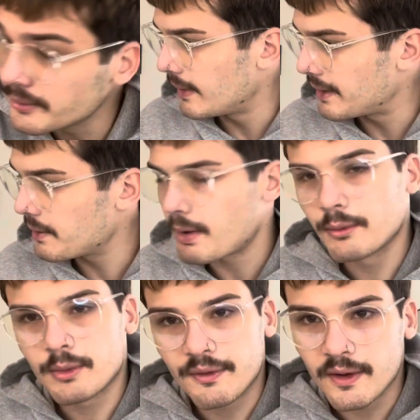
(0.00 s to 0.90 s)
I think probably
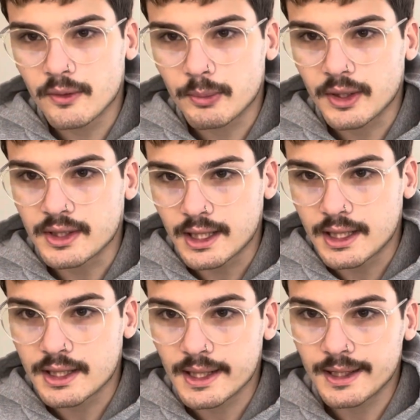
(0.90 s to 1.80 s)
my favorite part is
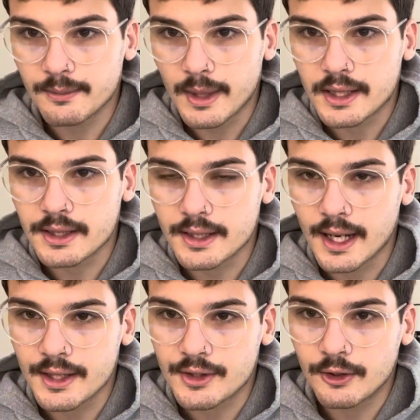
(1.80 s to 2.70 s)
inside of Maz's Castle.